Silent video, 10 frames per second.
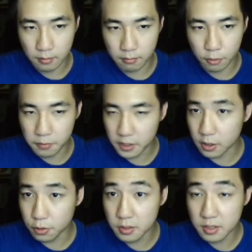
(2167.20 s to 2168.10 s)
you pick and
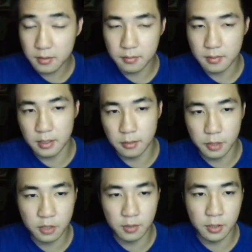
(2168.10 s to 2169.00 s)
choose, see
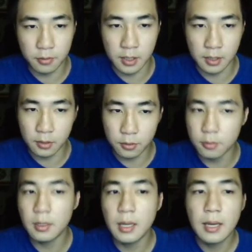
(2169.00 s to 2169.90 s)
which one you want to
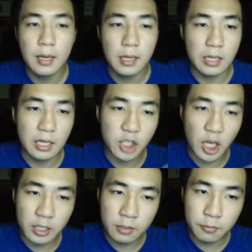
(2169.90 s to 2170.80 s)
do. He has
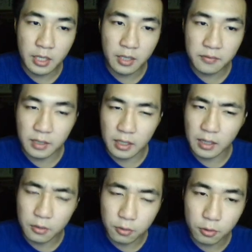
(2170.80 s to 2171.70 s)
Shining Wave.
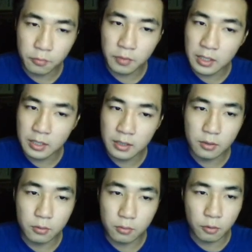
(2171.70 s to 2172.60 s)

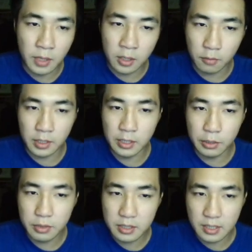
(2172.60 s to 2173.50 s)
You may not really
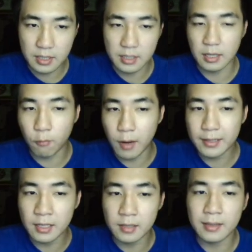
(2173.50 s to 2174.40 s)
use this. It's a
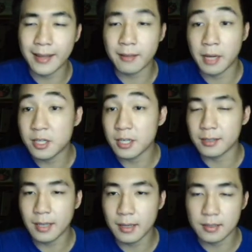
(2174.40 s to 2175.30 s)
one-hit light magic
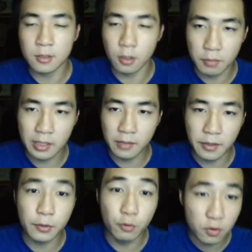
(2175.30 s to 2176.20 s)
attack. It's not really
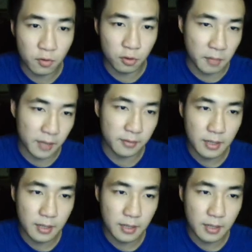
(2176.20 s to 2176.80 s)
very useful, but